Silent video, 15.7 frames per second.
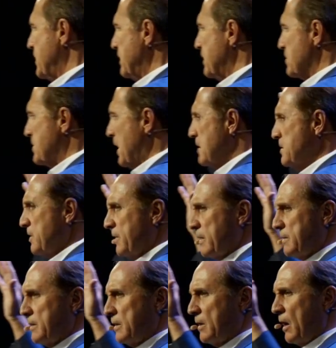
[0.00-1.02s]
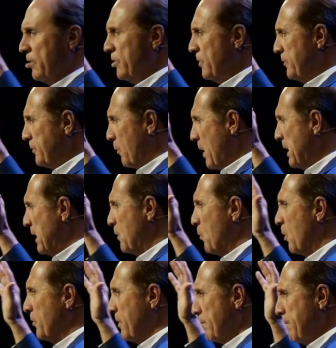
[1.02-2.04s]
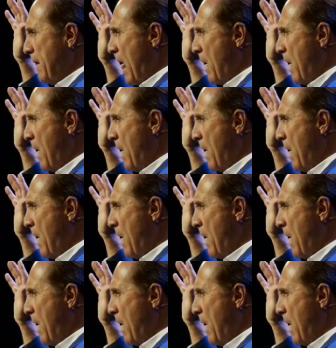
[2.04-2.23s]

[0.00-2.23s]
You've seen the size of the Wailing Wall,